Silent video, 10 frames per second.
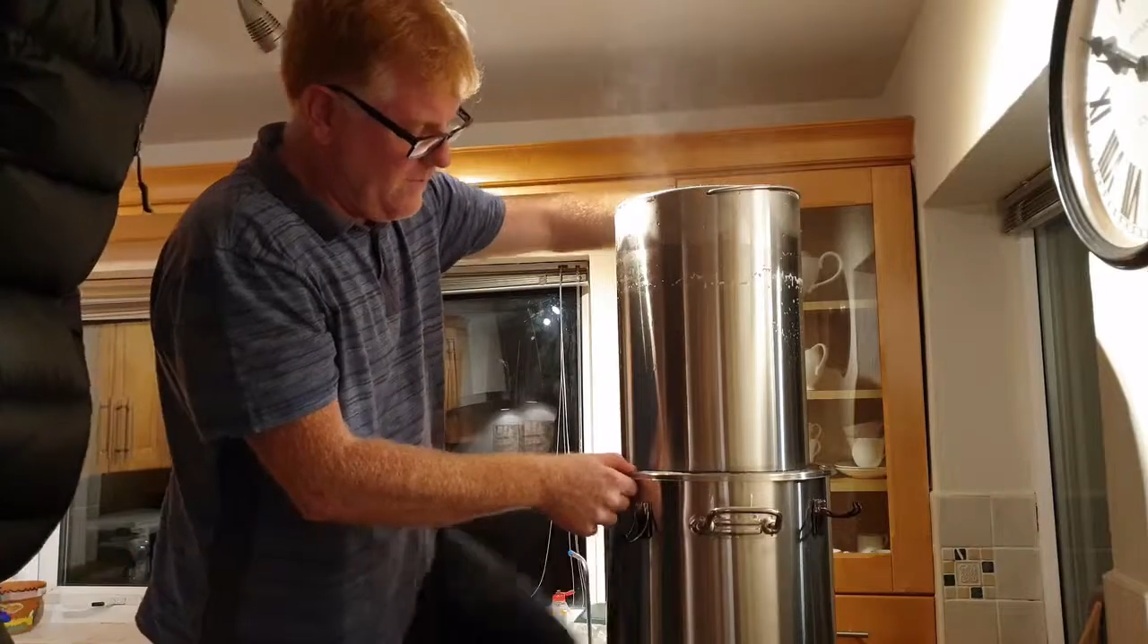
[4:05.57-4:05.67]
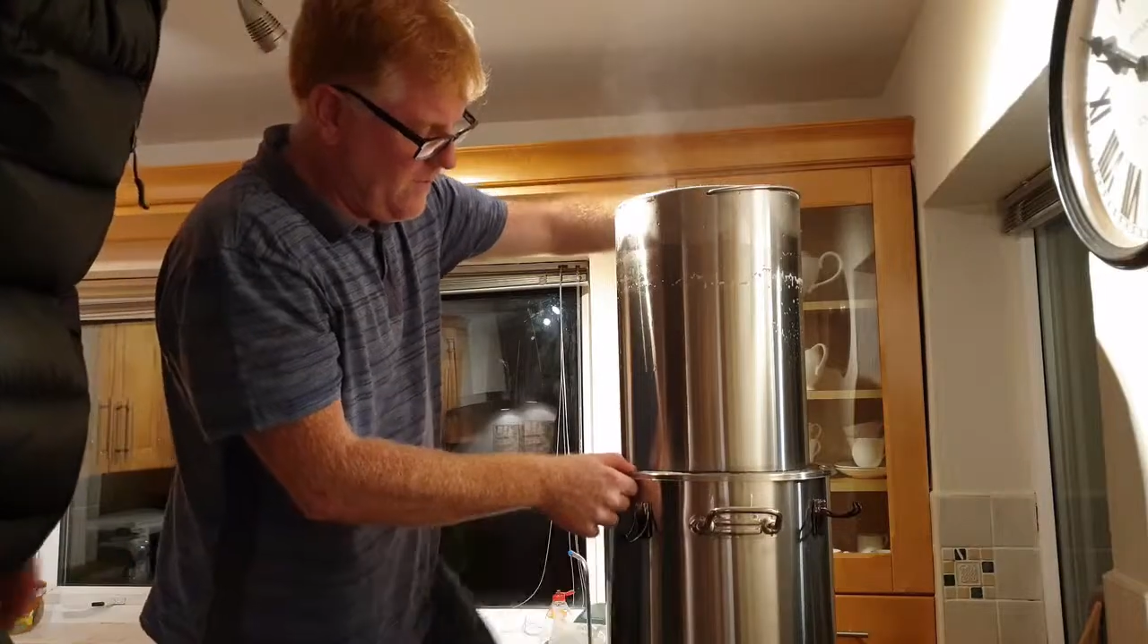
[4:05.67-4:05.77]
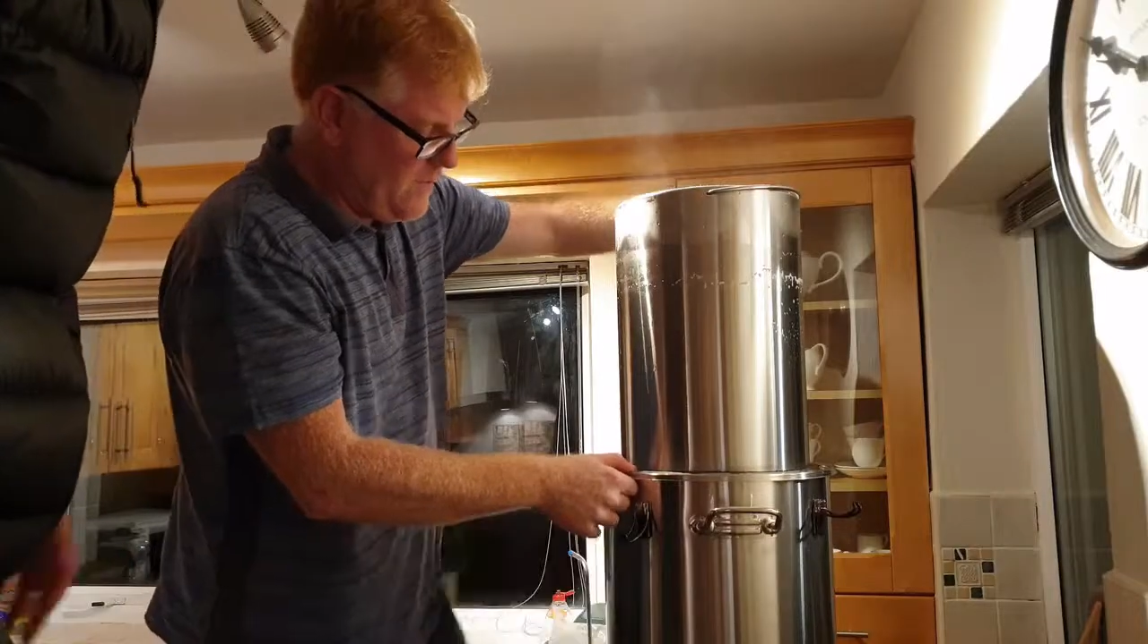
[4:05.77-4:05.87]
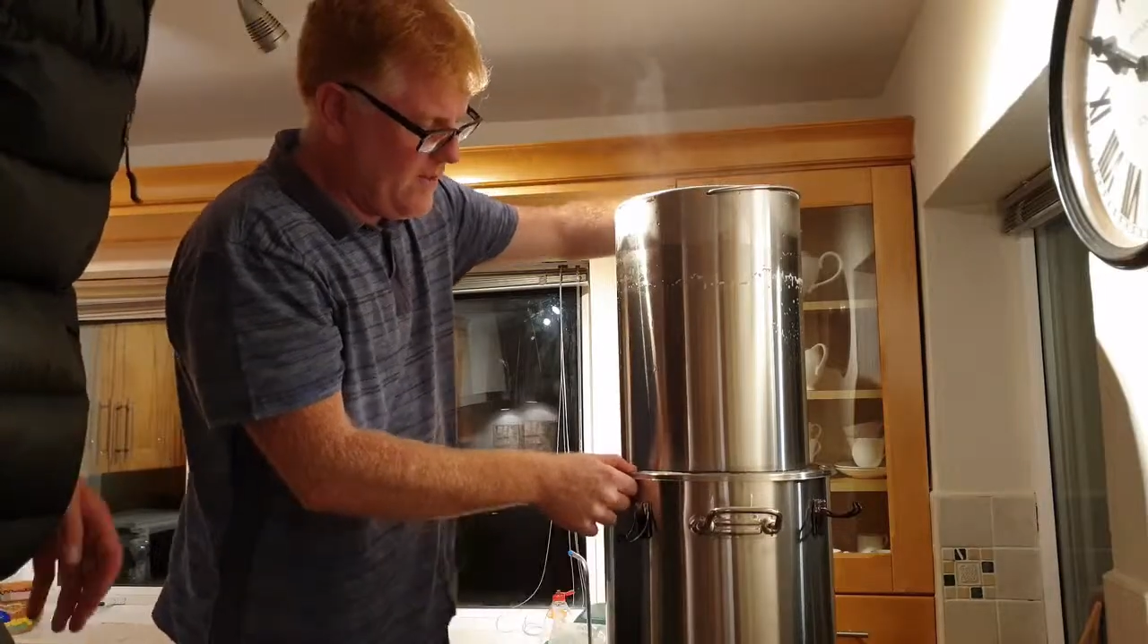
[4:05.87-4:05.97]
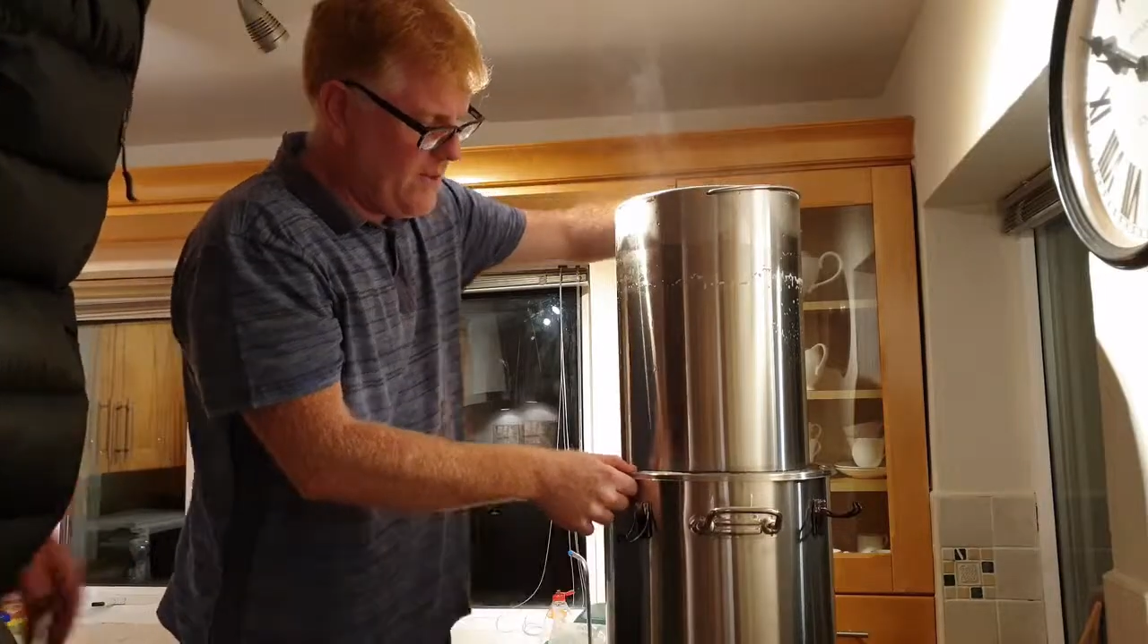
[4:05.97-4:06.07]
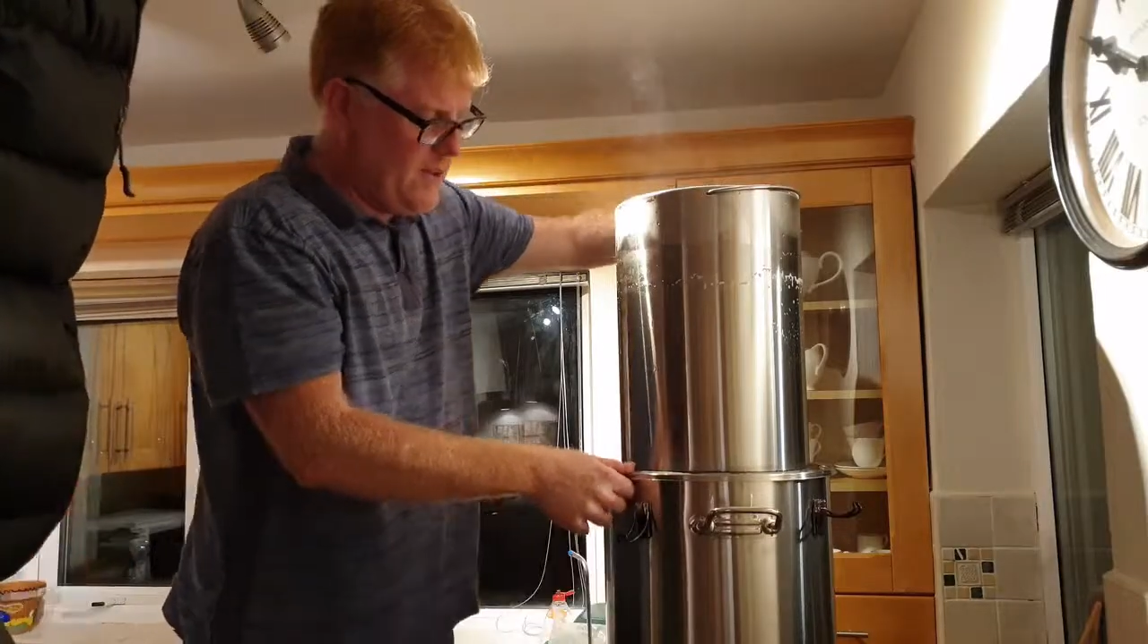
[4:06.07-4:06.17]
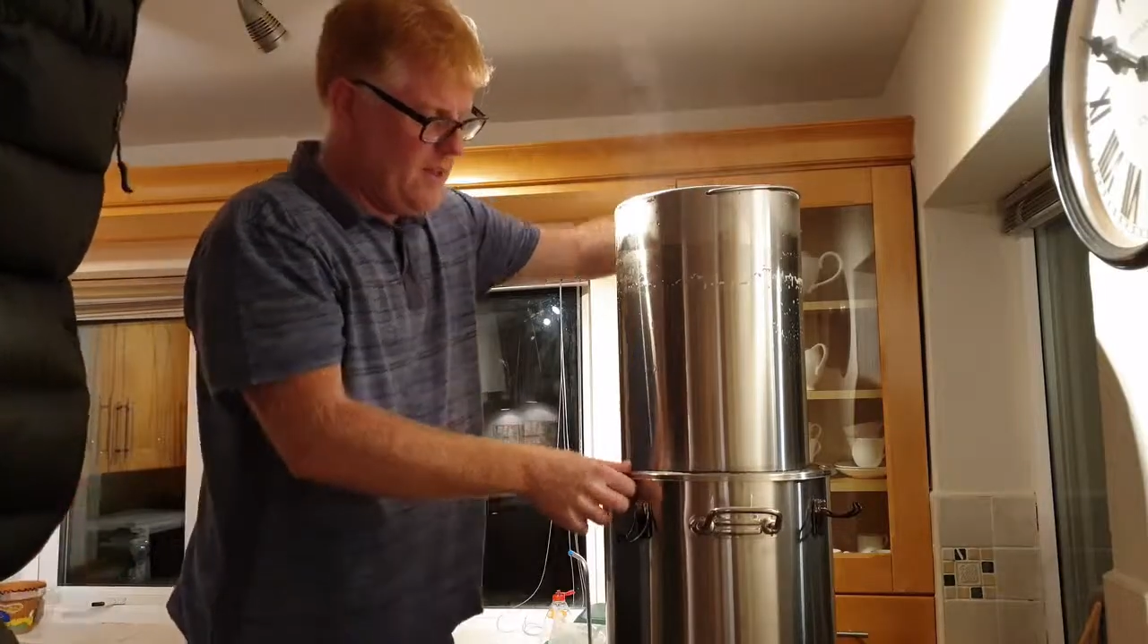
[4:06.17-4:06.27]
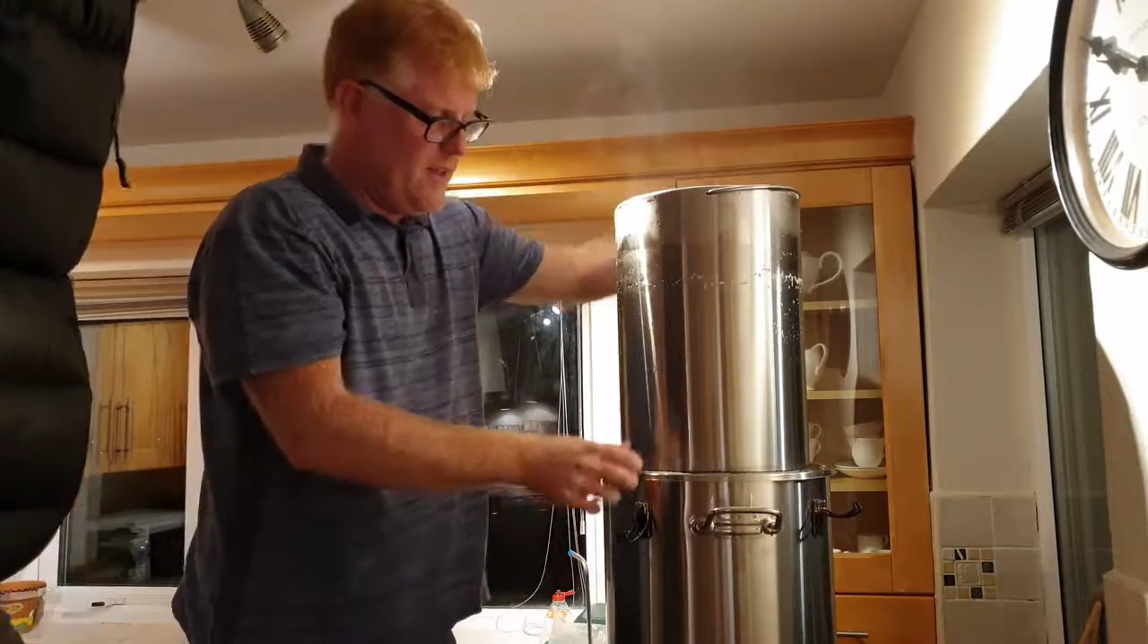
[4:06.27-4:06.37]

Oh, that's quite a